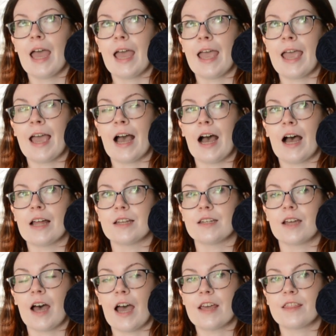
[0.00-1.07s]

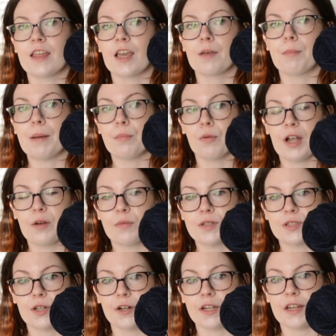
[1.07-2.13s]
and I think my brain
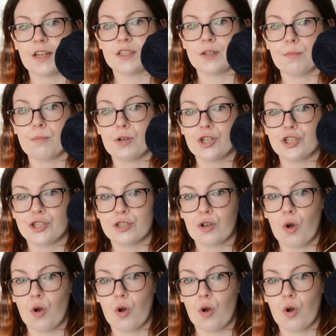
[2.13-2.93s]
was turning into mush,